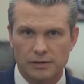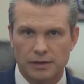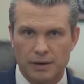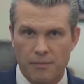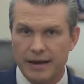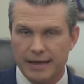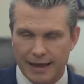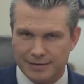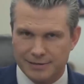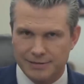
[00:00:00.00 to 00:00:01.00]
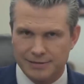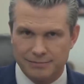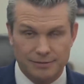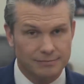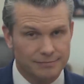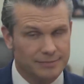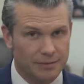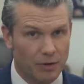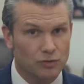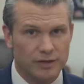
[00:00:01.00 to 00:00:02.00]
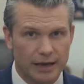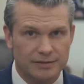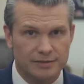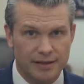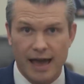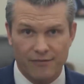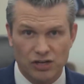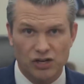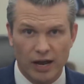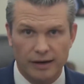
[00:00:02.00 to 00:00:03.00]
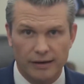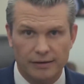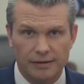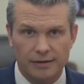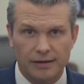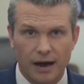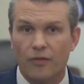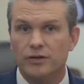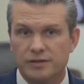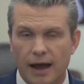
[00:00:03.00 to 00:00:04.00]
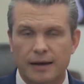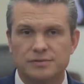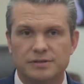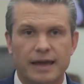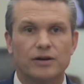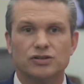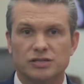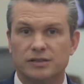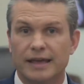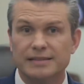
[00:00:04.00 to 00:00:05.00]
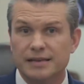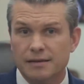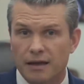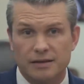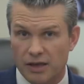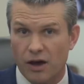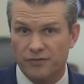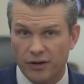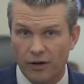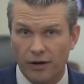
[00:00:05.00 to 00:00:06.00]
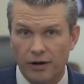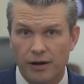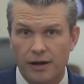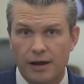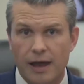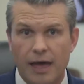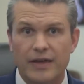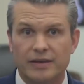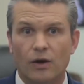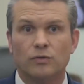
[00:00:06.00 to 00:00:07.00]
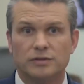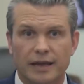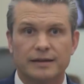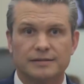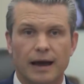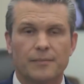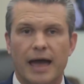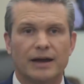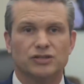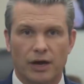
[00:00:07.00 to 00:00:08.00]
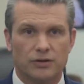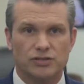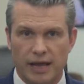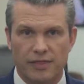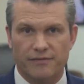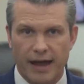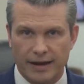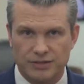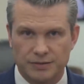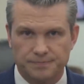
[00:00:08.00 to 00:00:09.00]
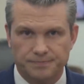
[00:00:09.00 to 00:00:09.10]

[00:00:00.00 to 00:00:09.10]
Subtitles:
In many cases, well, in most cases, they have an agenda. Other times, they are just lazy, as they often are, and they don't take time to actually understand the facts.